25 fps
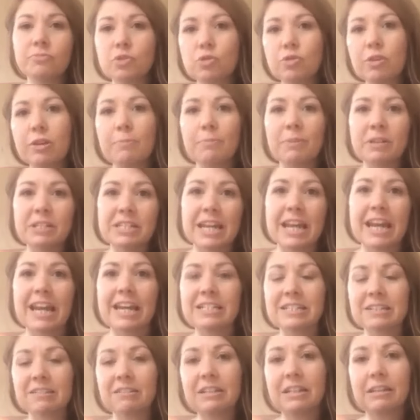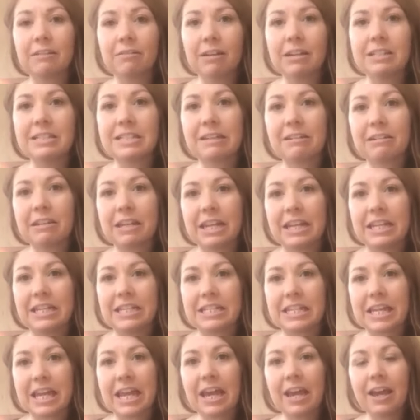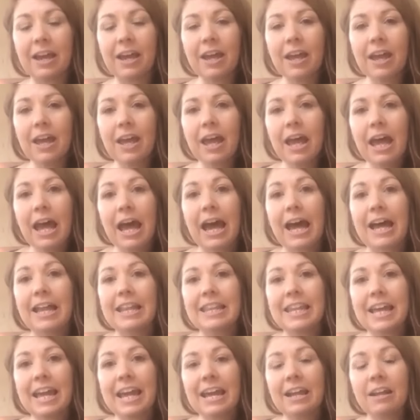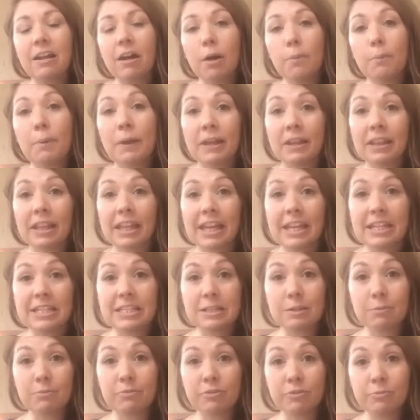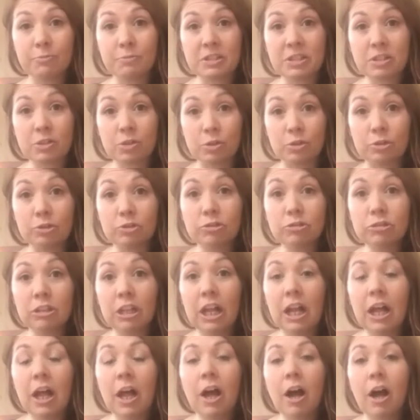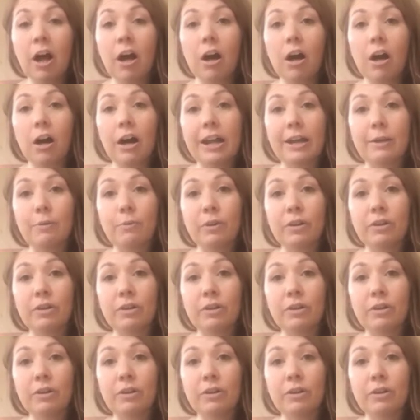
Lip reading: treat my day as I need it. And then I'll pick the kids up from school. I